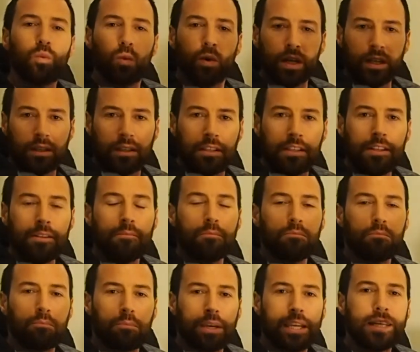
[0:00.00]
will
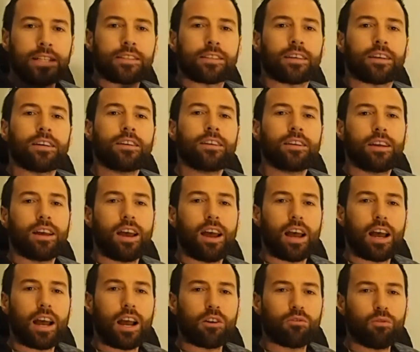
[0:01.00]
Peter
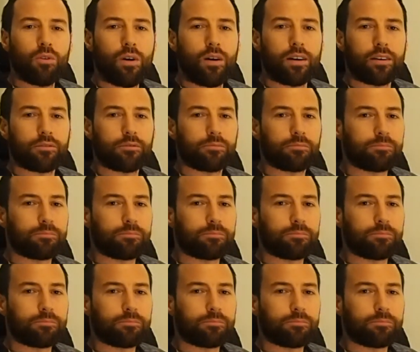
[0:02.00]
arrive?